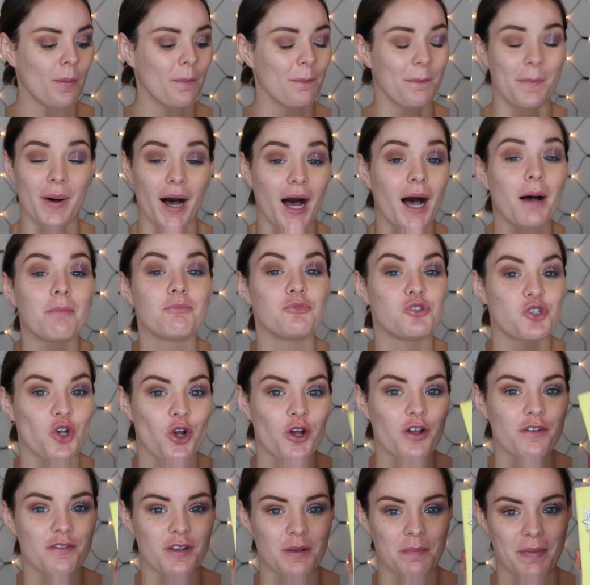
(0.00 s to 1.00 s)
Balm
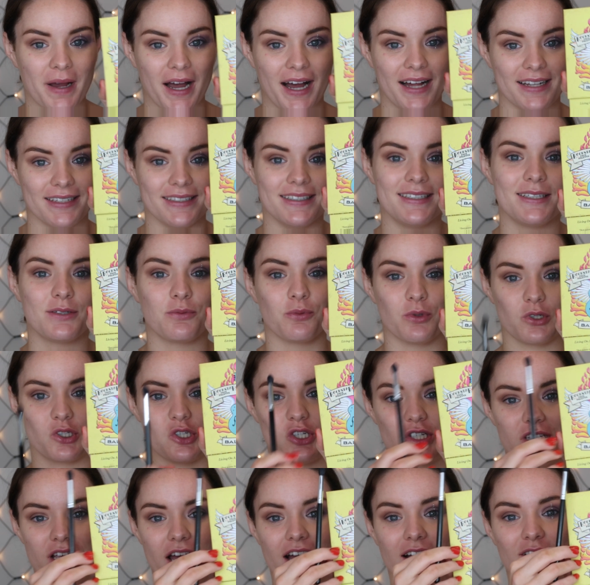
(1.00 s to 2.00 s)
Jovi palette,
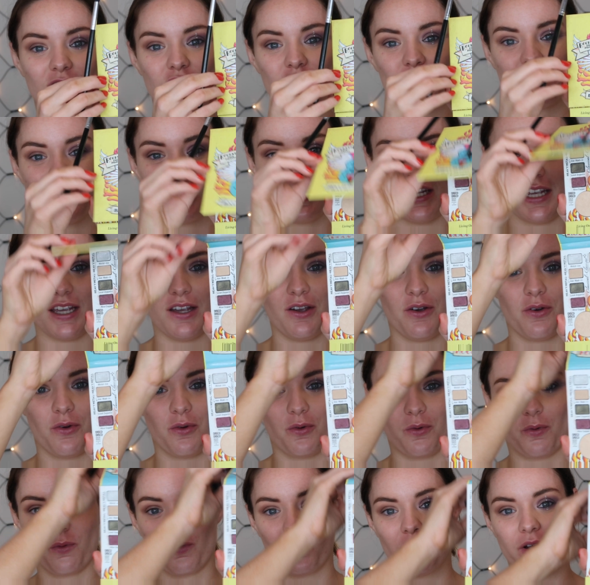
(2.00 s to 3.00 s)
which is actually
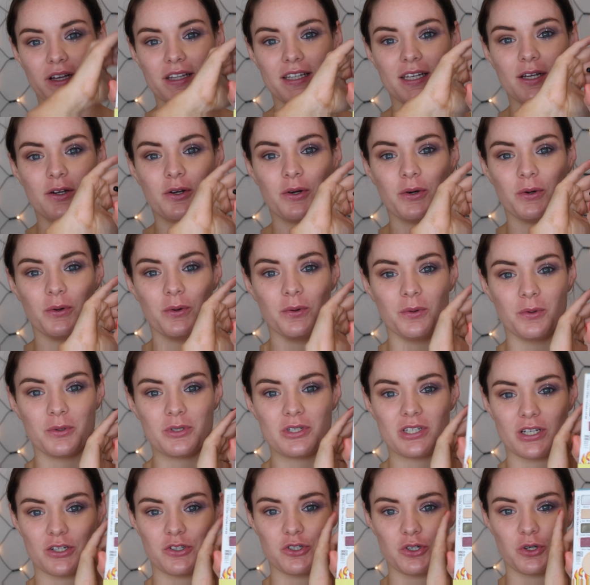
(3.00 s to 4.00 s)
really cool,
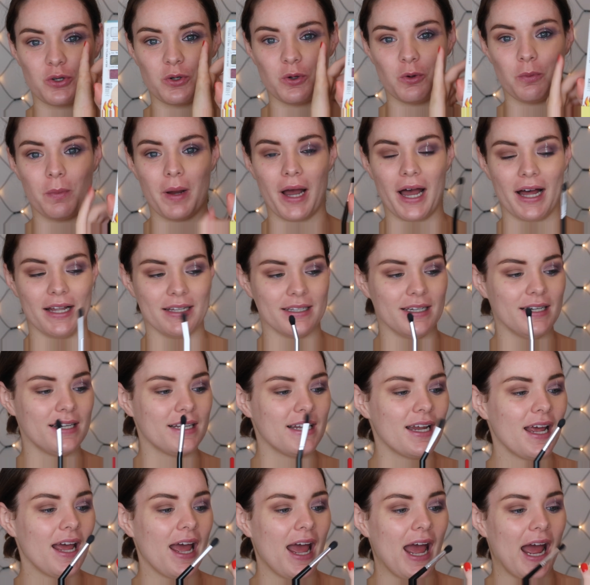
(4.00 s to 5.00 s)
such a cool
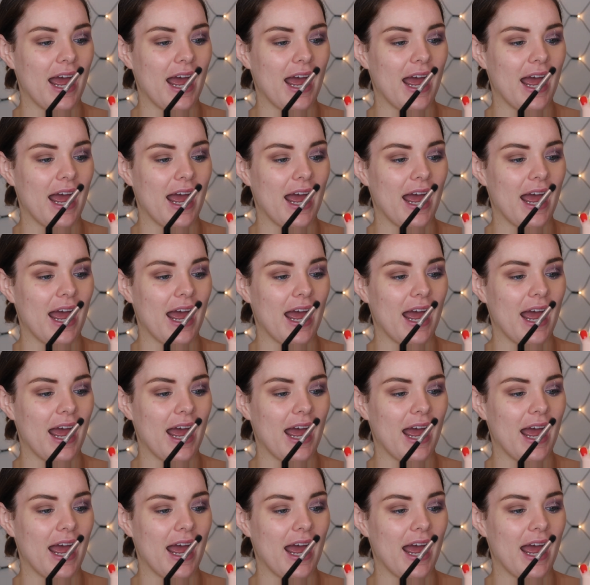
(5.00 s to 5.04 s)
palette,